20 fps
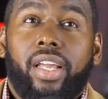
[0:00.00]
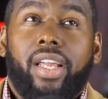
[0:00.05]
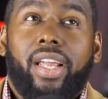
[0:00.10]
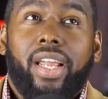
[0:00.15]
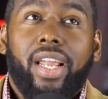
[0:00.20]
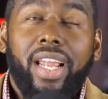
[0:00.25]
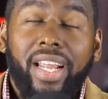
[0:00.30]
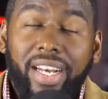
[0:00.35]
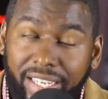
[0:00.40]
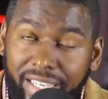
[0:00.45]

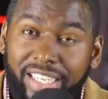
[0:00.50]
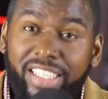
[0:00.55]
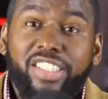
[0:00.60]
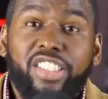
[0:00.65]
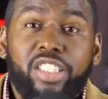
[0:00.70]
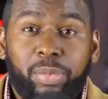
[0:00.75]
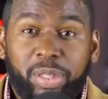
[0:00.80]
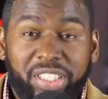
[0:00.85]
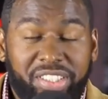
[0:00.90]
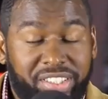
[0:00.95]
it needs
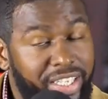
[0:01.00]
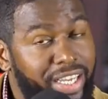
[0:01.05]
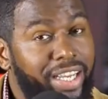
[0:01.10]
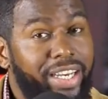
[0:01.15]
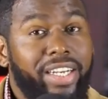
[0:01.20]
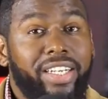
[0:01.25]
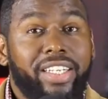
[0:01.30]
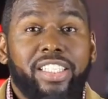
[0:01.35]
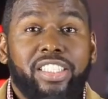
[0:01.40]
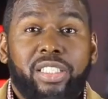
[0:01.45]
to be said,
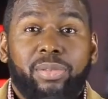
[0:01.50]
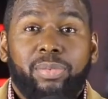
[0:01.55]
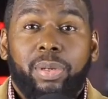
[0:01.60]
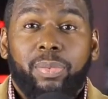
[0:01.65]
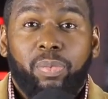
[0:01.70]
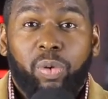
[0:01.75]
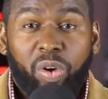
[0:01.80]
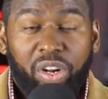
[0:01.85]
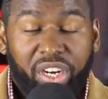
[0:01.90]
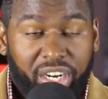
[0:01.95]
it needs to be
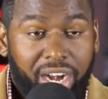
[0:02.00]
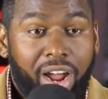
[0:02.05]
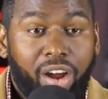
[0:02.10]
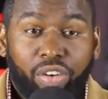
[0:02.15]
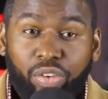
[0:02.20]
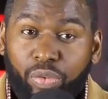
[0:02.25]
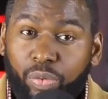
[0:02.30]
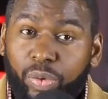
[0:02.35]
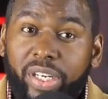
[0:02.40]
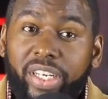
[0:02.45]
pointed out,
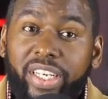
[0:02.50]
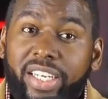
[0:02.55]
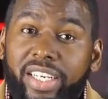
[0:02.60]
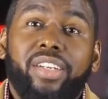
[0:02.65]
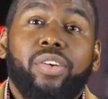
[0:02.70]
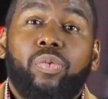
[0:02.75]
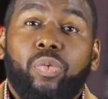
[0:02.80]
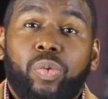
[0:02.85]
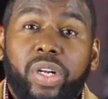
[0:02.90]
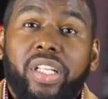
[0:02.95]
and we need to
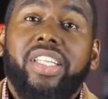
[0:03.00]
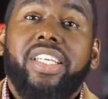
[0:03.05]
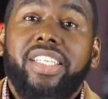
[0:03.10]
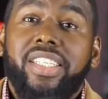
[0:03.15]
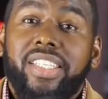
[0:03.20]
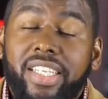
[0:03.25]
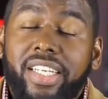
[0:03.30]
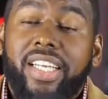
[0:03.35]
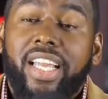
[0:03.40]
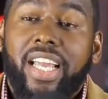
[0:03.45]
really
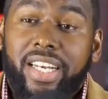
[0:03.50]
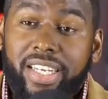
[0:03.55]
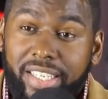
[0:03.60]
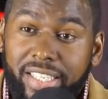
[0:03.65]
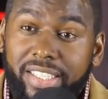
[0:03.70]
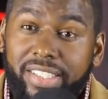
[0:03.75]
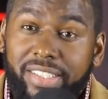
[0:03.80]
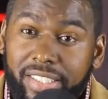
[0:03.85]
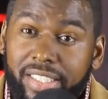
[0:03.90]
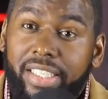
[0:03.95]
look at
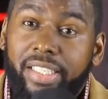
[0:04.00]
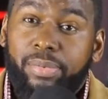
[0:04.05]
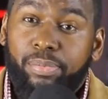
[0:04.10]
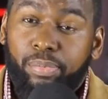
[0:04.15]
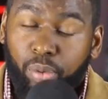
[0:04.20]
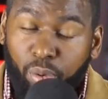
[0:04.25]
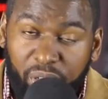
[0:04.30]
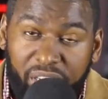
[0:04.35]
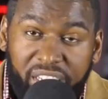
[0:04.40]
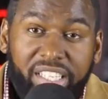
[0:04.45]
this and
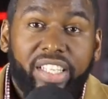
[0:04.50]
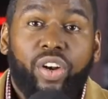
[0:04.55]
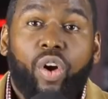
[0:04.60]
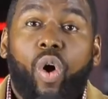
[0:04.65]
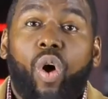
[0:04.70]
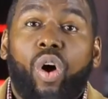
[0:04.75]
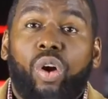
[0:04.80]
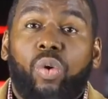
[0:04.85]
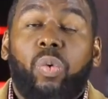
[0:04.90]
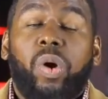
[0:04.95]
breathe it
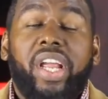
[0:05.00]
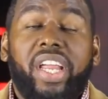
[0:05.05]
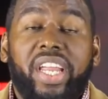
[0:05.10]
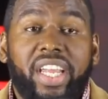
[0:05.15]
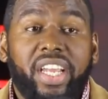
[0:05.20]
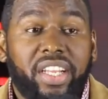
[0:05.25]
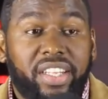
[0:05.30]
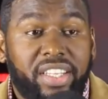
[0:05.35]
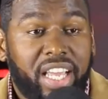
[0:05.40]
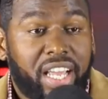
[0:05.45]
all the way
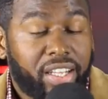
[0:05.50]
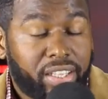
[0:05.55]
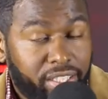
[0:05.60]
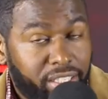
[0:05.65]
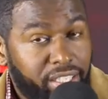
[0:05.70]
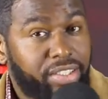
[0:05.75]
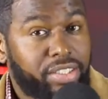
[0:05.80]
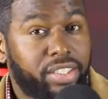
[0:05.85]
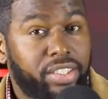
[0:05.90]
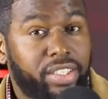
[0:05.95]
in that
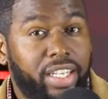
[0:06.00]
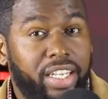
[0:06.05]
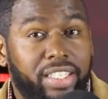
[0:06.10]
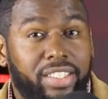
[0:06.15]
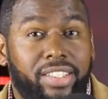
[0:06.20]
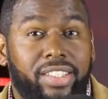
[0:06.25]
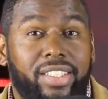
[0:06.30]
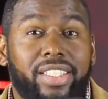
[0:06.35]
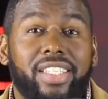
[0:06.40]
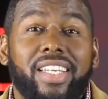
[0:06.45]
Lisa
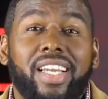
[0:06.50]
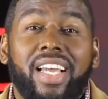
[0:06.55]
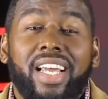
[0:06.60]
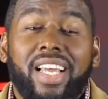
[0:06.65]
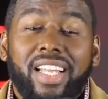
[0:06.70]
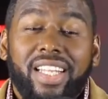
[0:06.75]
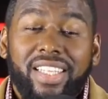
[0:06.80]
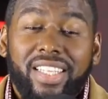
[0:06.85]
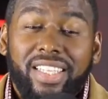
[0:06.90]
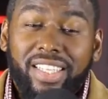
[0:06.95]
Leslie
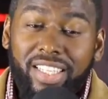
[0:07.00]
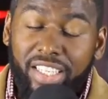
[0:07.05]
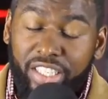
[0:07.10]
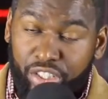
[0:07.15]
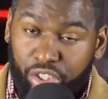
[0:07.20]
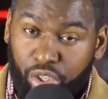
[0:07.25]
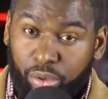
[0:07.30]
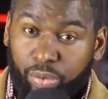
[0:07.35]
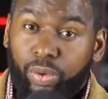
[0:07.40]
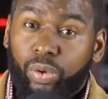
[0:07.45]

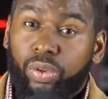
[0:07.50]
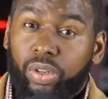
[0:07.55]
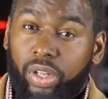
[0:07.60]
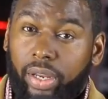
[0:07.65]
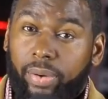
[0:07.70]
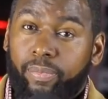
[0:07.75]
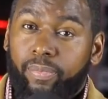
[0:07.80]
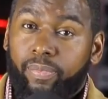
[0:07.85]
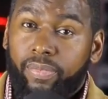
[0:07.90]
literally